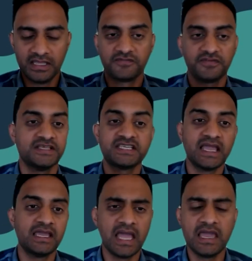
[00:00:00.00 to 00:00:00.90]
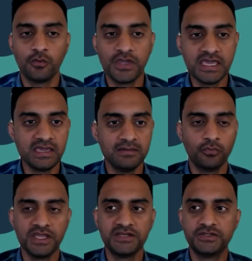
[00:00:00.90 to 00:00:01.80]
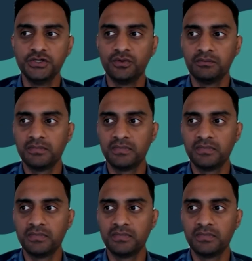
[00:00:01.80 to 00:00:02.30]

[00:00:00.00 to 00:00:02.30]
if they say, "Hey, we we do